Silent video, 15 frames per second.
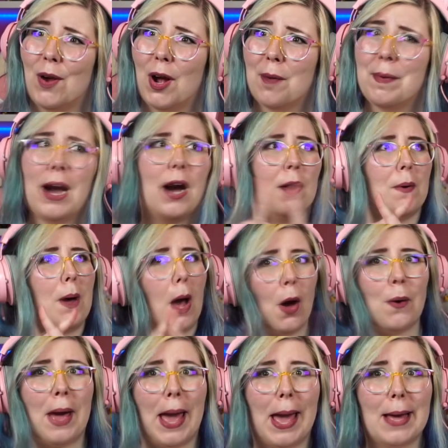Frobo,
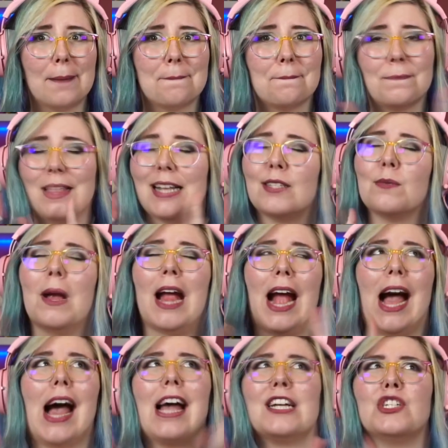okay? That's where
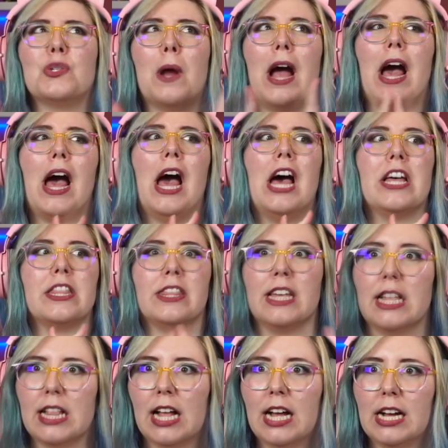I draw
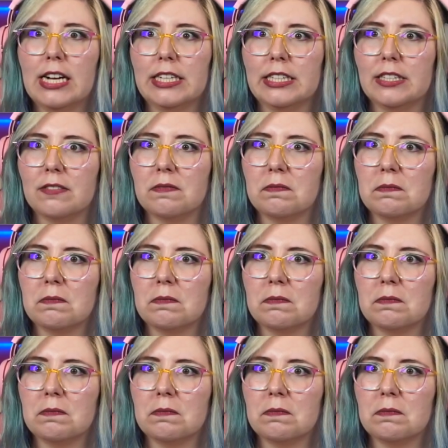the line.